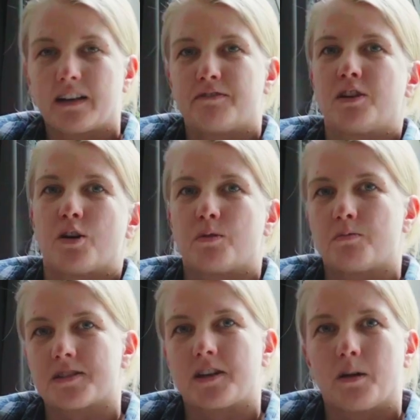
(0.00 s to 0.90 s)
if no one
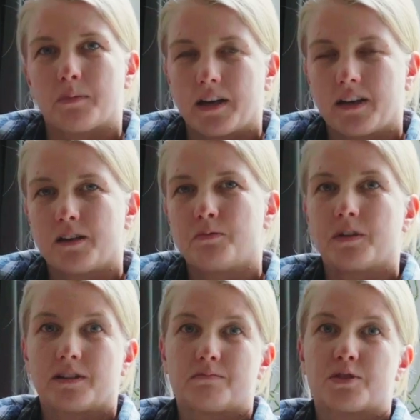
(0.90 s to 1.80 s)
was coming,
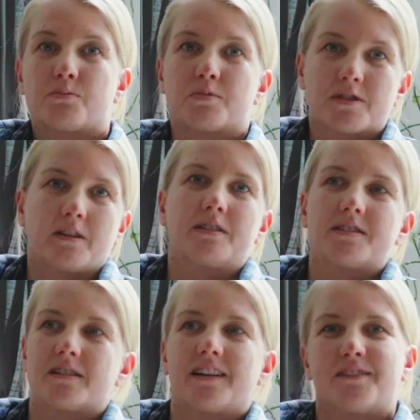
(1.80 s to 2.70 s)
with super slow
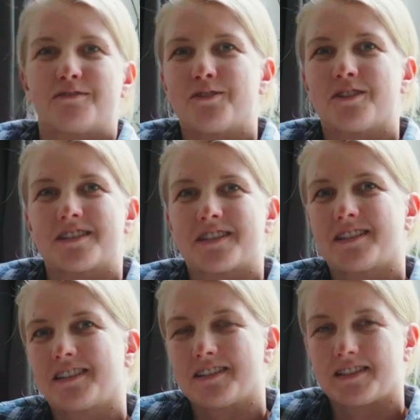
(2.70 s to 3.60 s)
internet, of course,
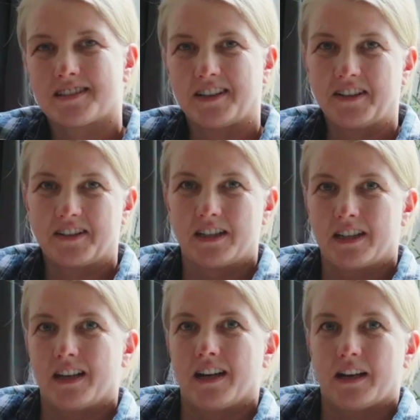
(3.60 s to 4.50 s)
because
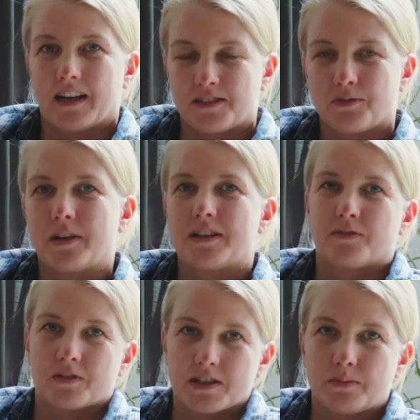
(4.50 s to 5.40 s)
had to wait
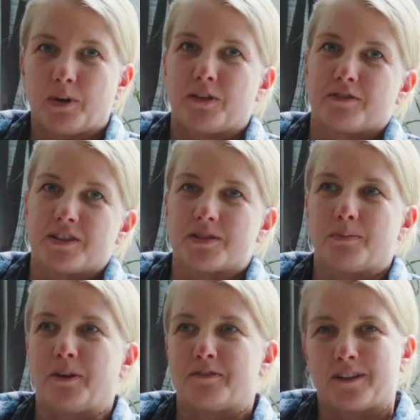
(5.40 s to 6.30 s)
for it to buffer and to
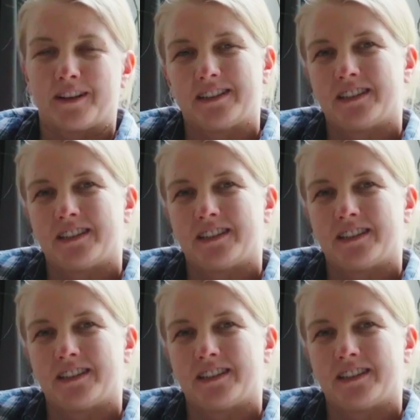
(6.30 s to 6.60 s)
buffer.